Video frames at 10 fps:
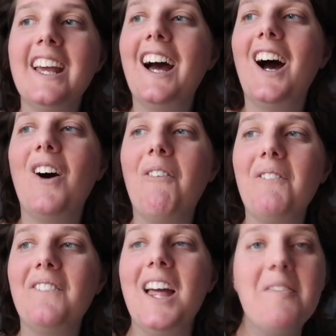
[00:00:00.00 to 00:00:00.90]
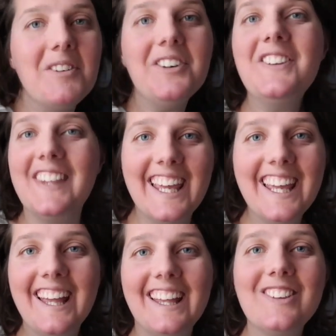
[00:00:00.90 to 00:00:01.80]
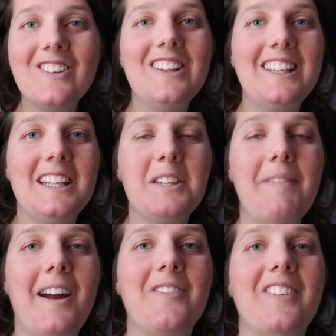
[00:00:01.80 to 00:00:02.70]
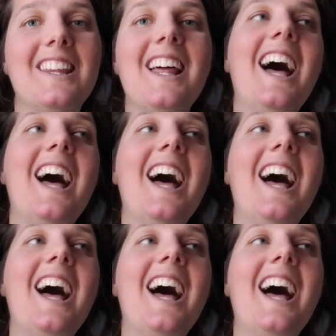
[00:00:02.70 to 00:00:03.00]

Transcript: But we'll see. It's all an experiment,